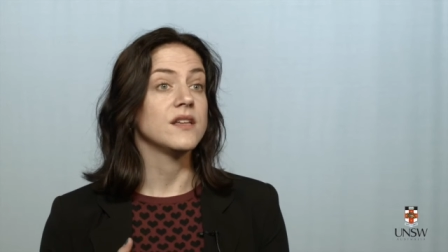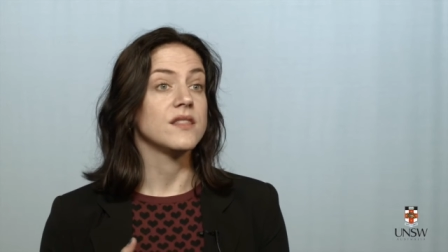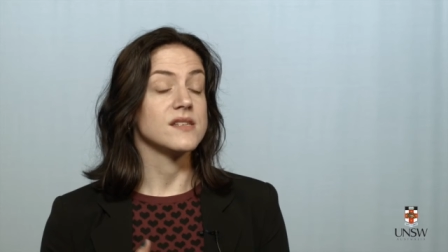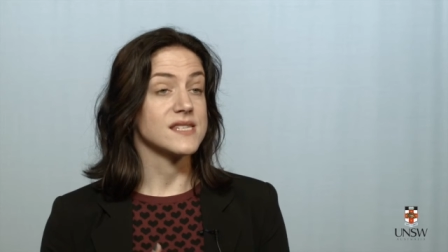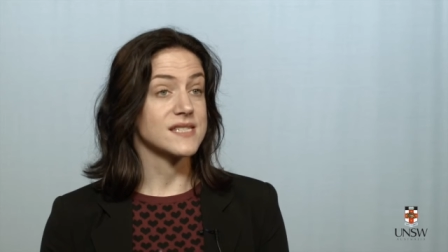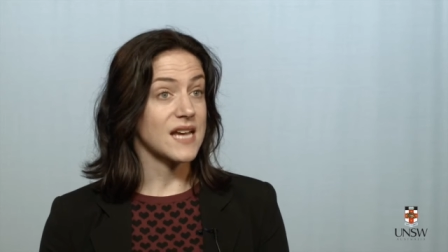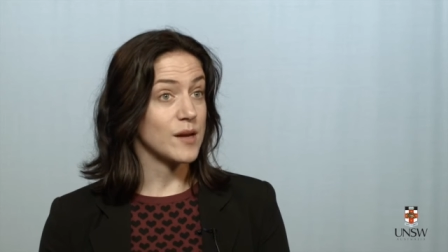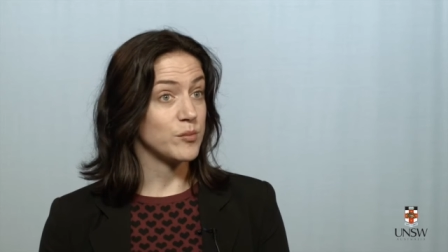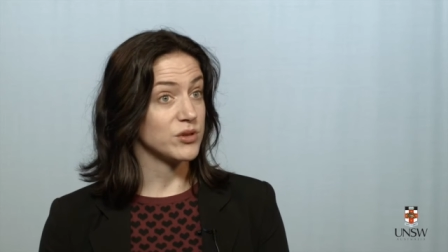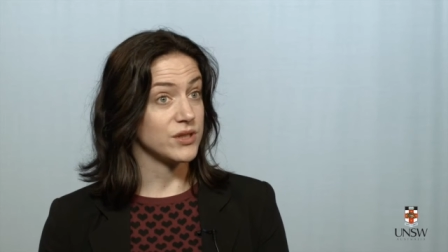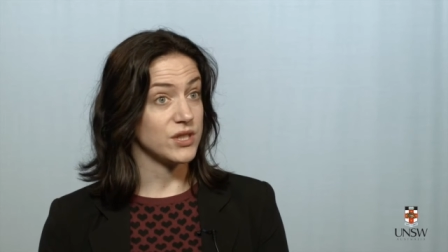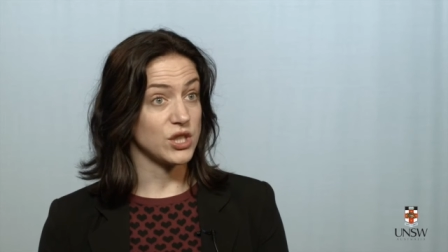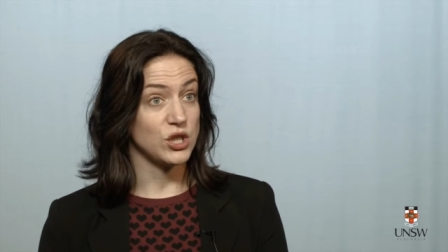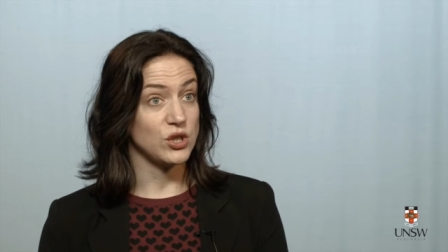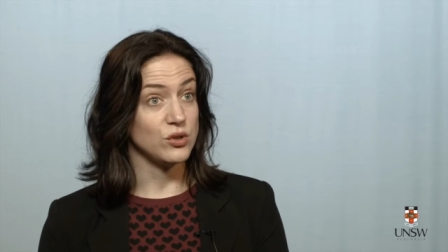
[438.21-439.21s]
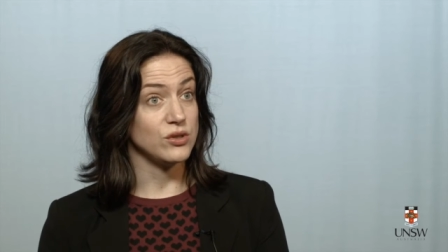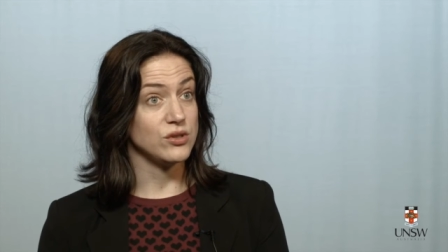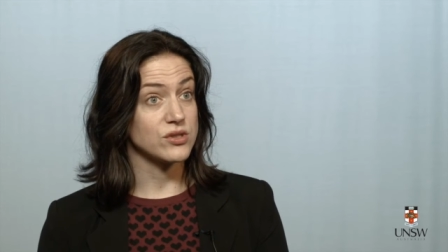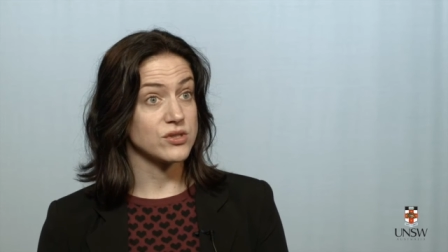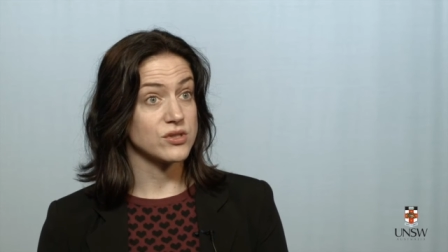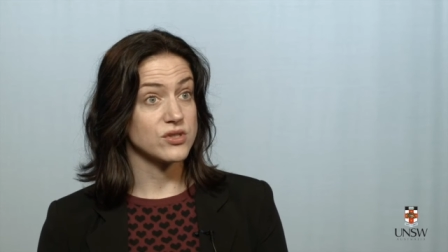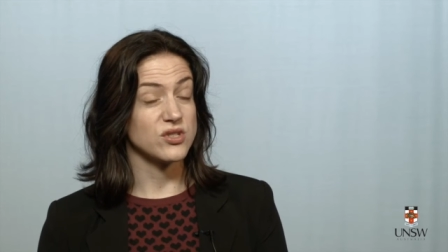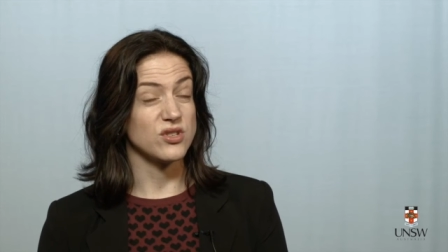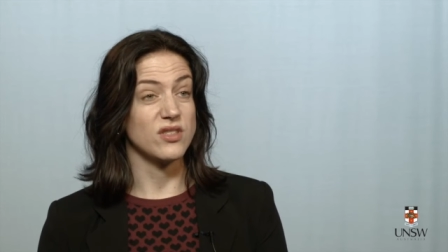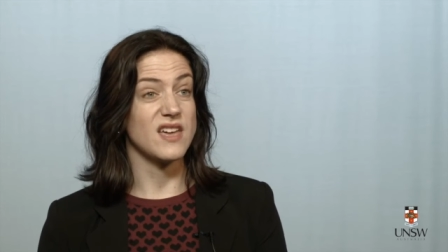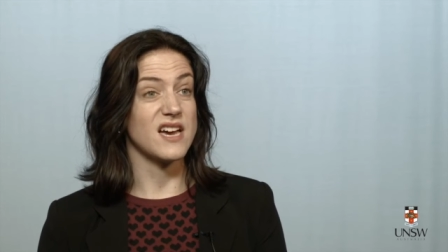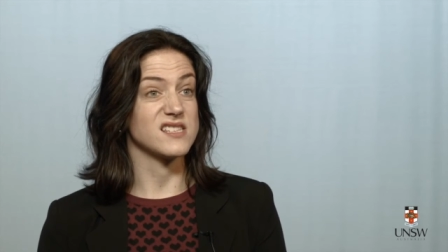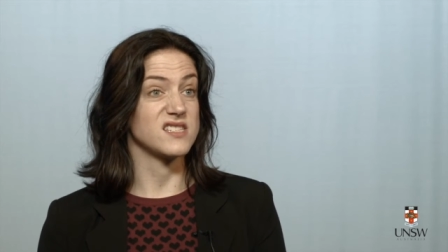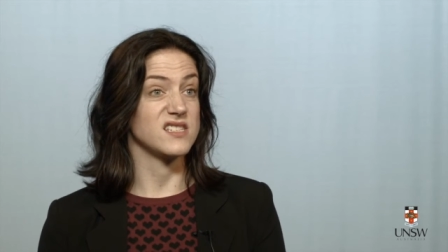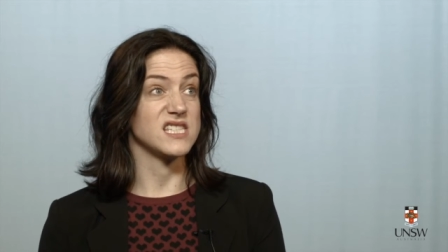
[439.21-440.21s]
the Stable and Acute
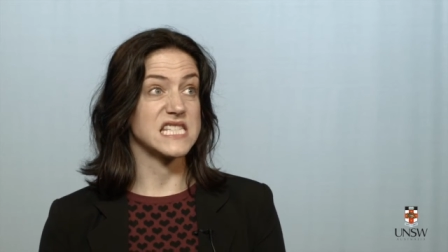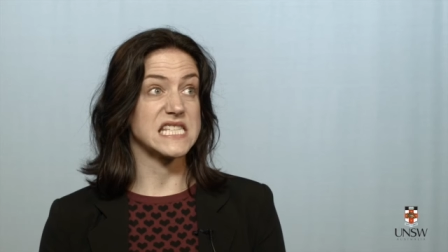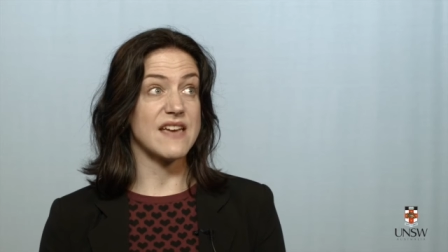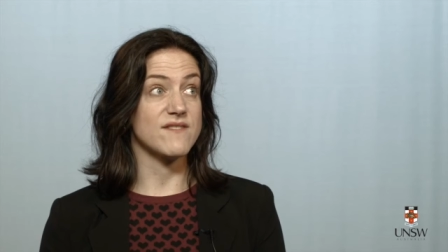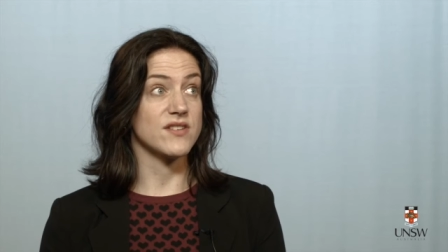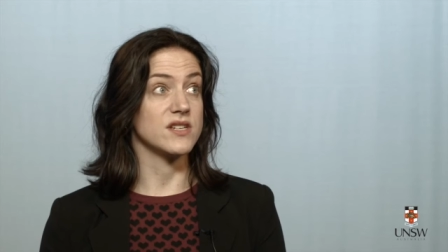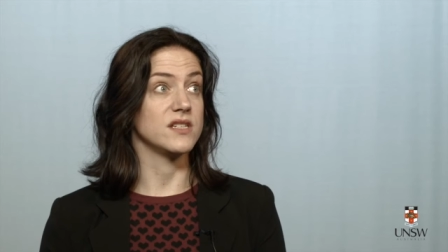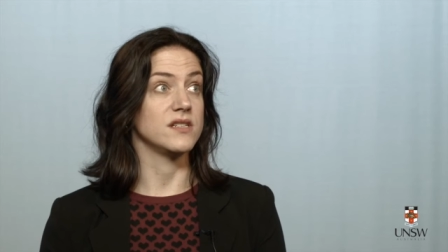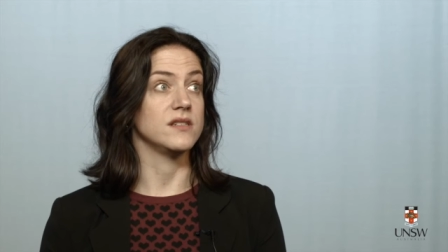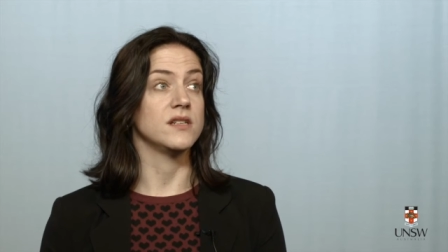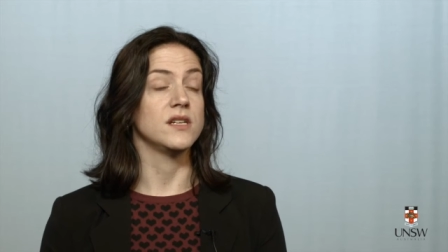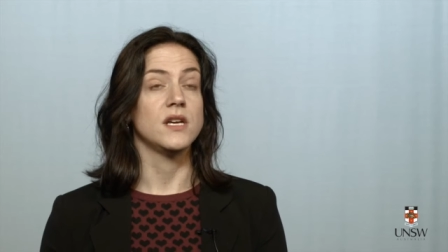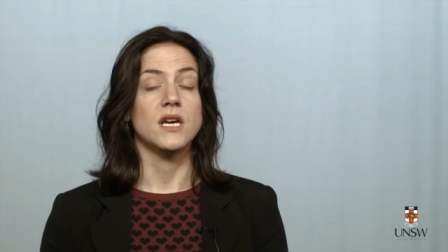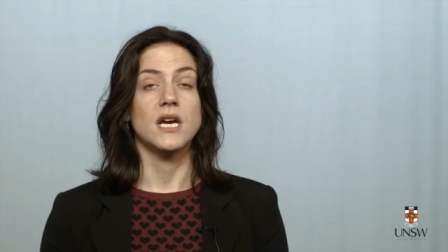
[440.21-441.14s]
2007,